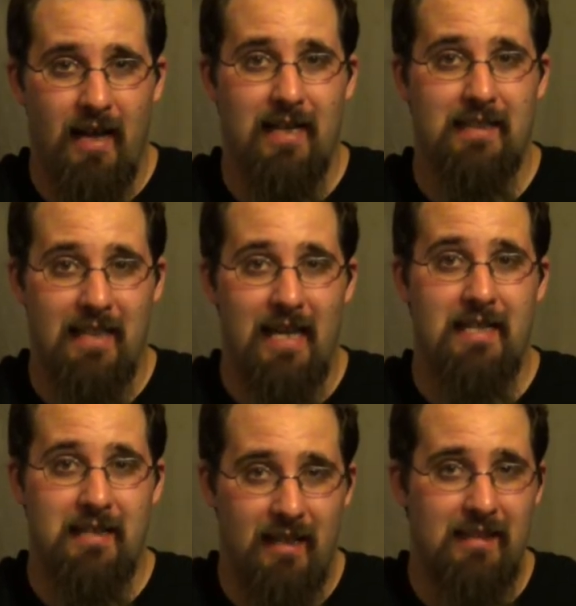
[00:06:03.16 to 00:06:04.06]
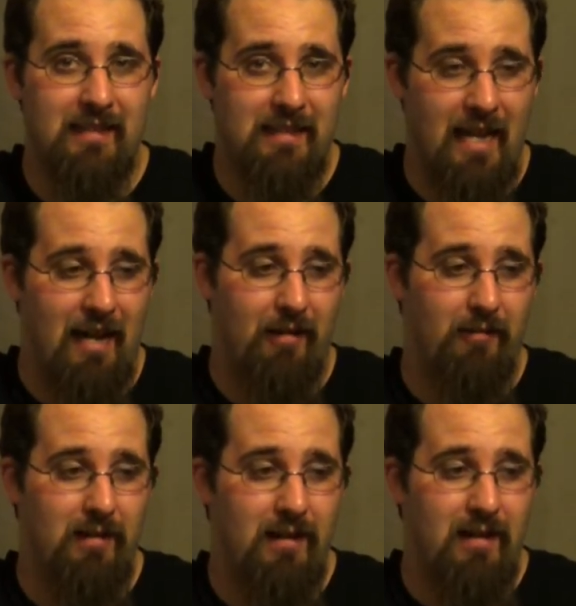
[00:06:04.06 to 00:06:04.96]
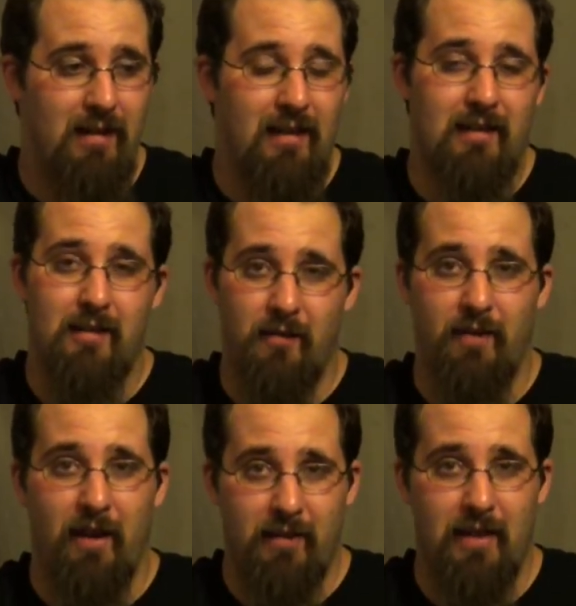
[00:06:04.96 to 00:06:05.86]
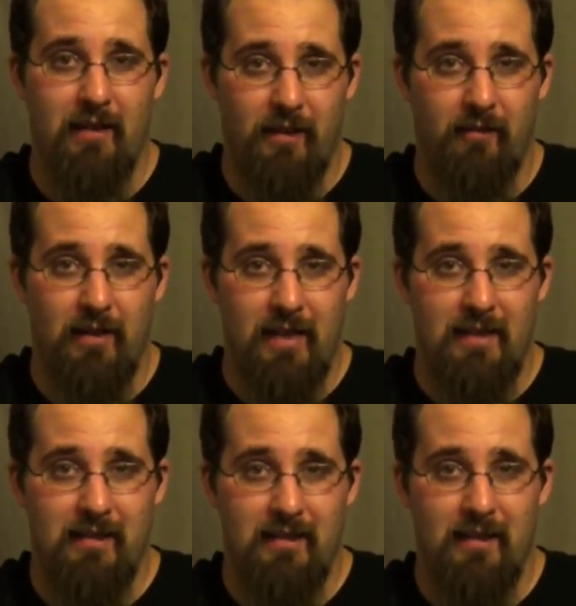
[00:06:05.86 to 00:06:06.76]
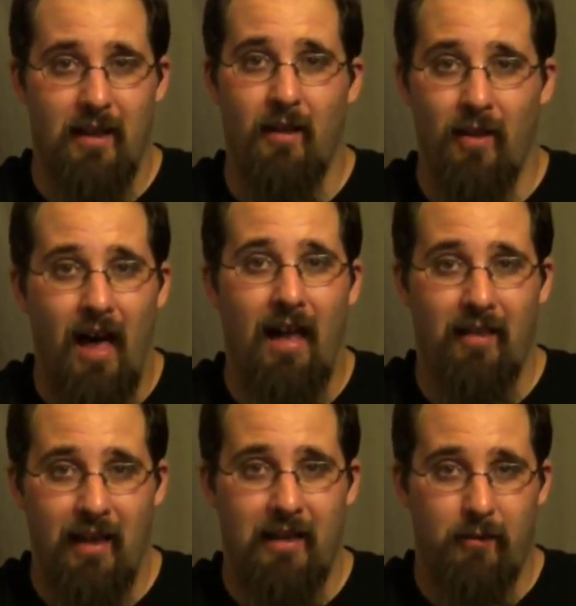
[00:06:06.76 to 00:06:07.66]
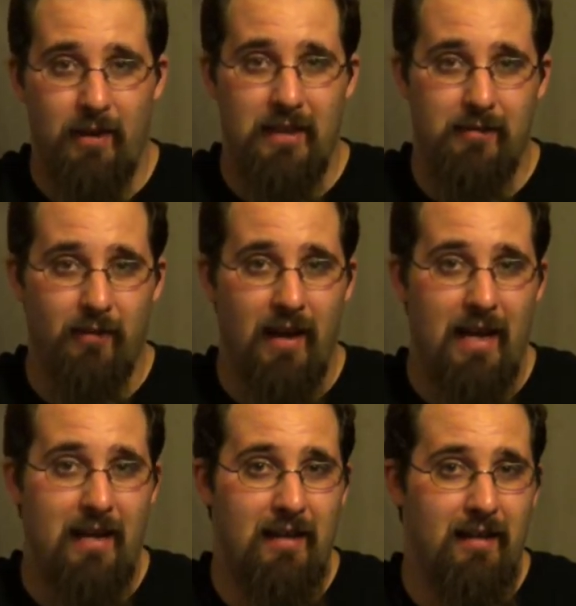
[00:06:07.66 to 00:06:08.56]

I'd say, does sound, to varying degrees, a lot like Queensrÿche.